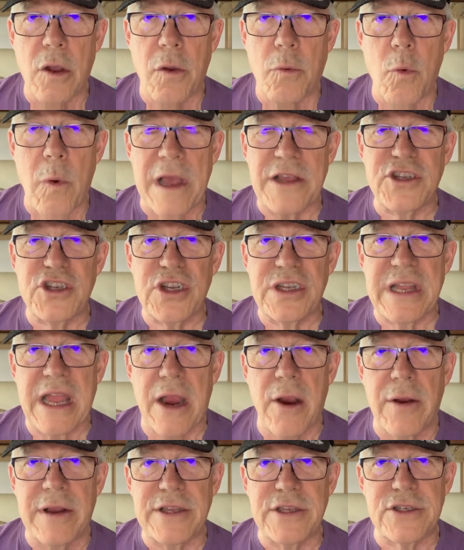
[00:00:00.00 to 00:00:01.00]

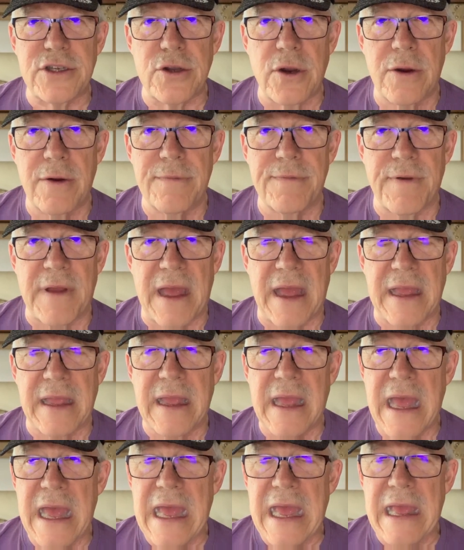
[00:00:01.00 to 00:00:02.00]
questionnaire and
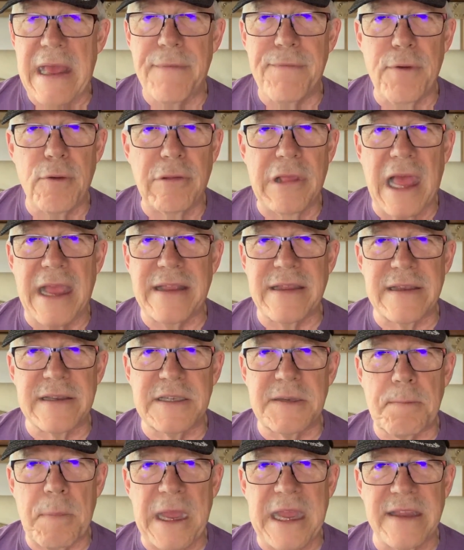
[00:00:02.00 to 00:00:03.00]
survey. If you'd like to
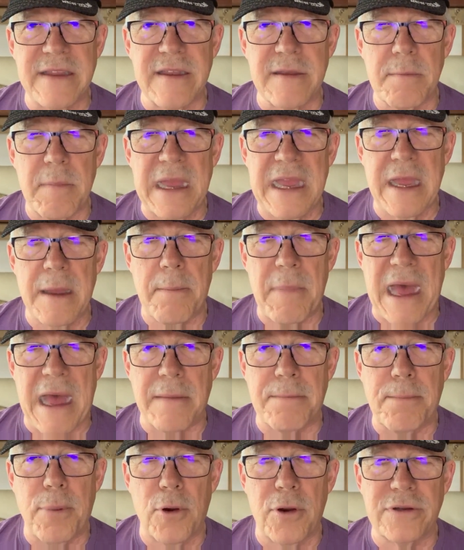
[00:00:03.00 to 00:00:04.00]
speak to me
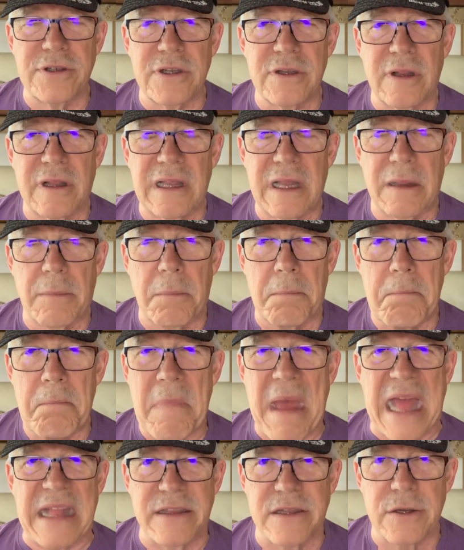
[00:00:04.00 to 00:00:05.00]
about personal
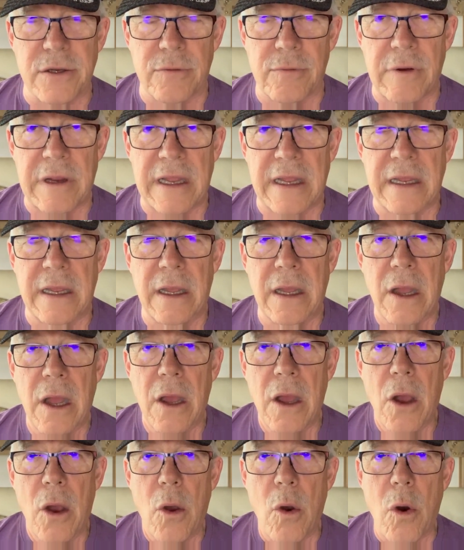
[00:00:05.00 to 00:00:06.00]
mentoring
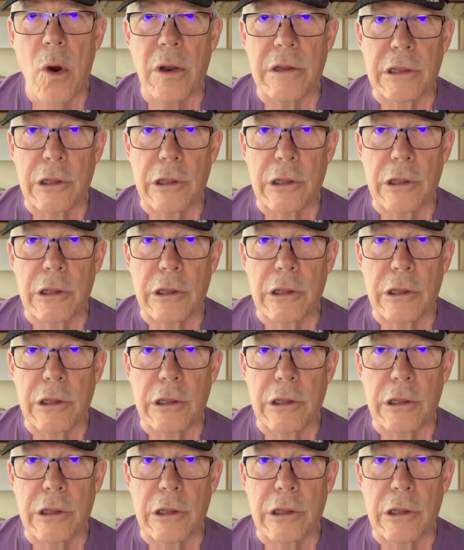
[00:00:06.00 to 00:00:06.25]
or